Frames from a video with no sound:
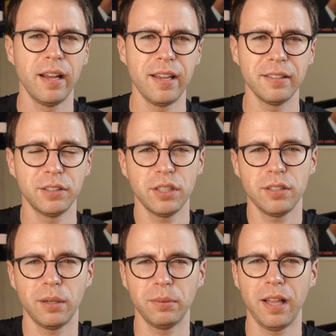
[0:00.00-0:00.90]
and they're just
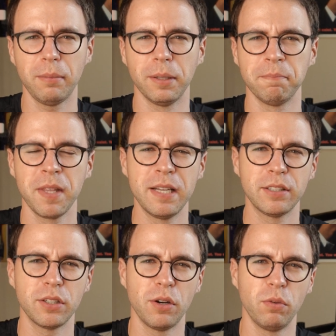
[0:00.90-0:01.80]
not reliable
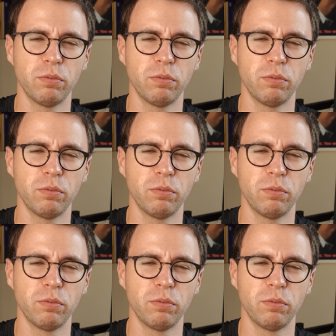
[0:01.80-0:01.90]
so